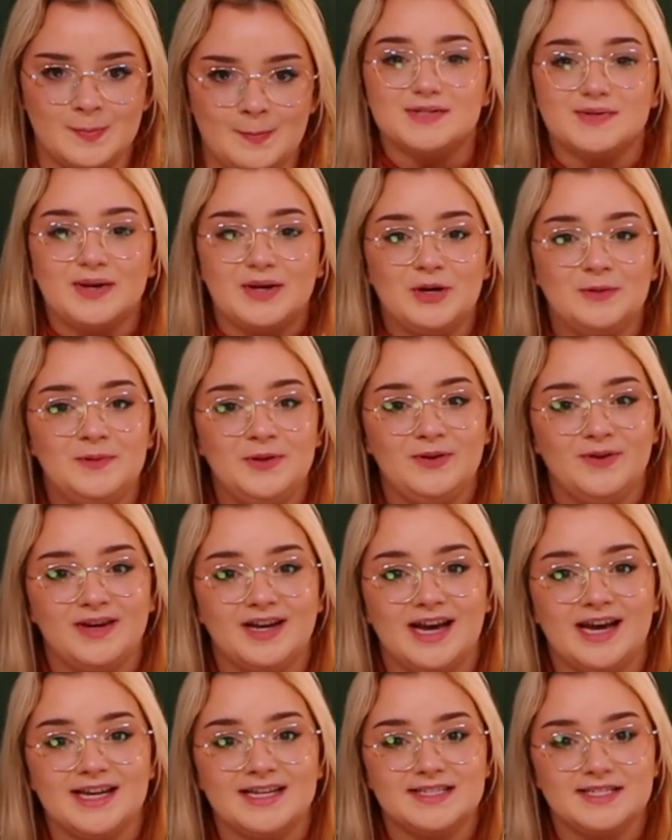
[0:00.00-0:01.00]
So I hope that you
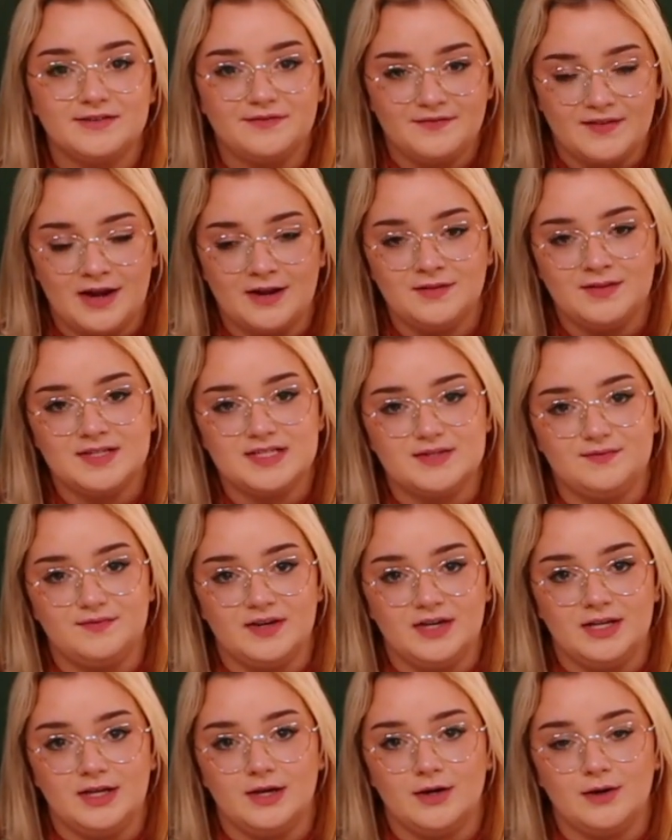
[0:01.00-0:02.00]
guys found this
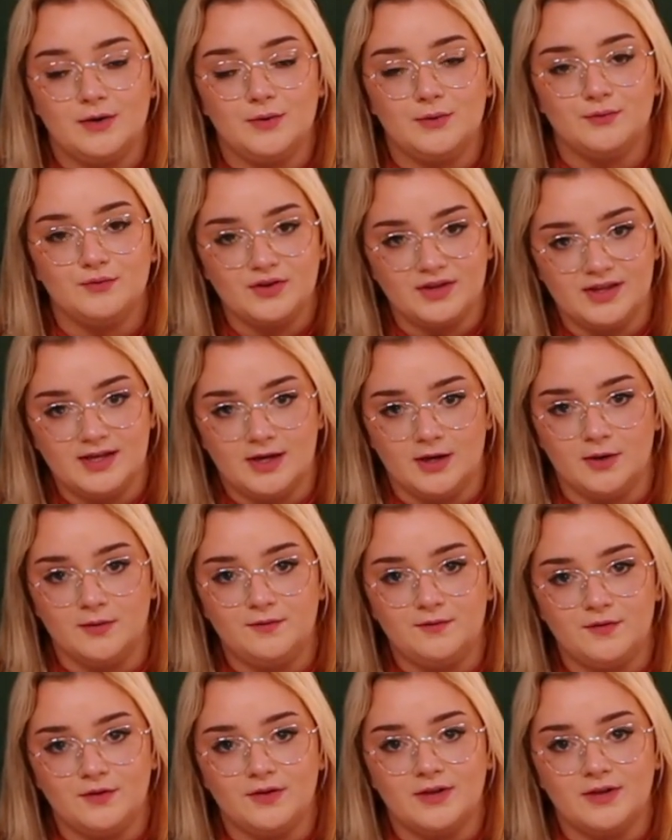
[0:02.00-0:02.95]
video really helpful.